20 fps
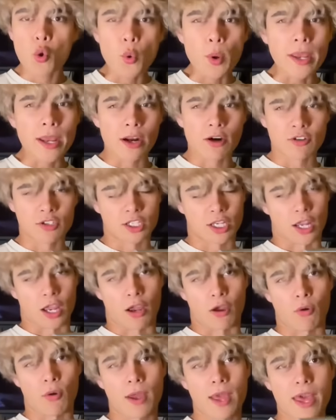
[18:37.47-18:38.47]
years
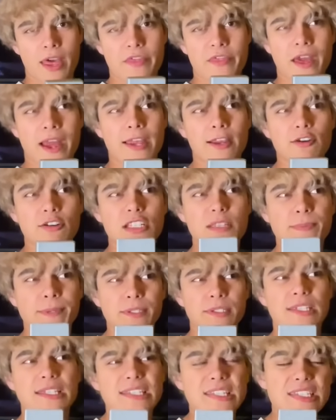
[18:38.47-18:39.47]
ago that you're
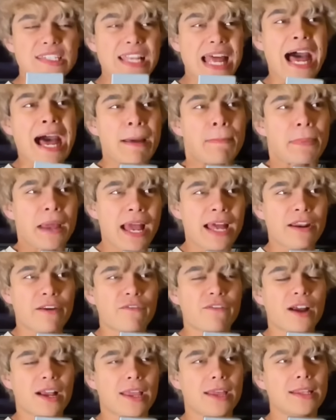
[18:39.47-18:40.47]
supposed to stop at a
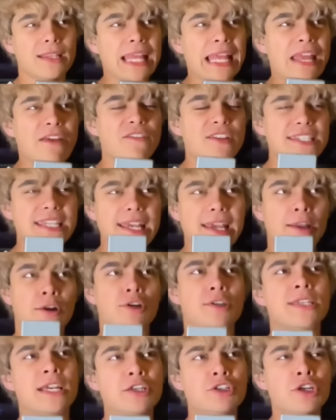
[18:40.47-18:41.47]
fucking... Like, if it's an
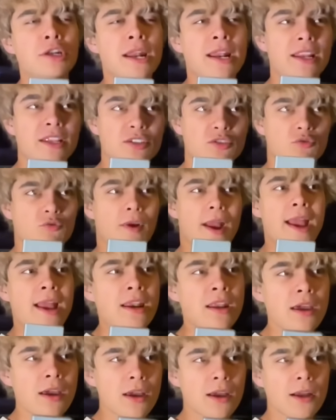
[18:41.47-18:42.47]
intersection and it's
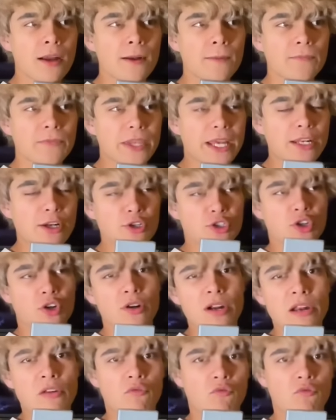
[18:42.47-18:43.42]
red and you're turning